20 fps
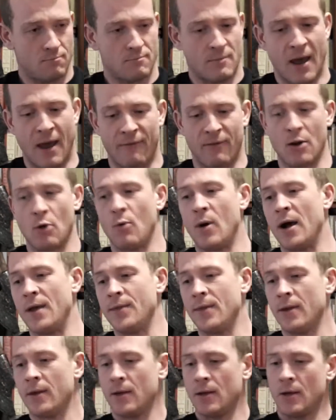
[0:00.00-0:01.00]

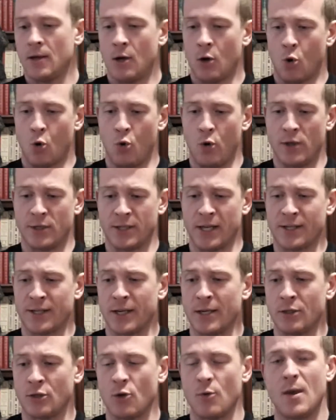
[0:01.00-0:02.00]
everyone who is
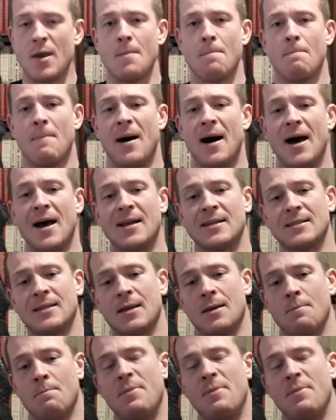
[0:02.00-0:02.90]
listening to me must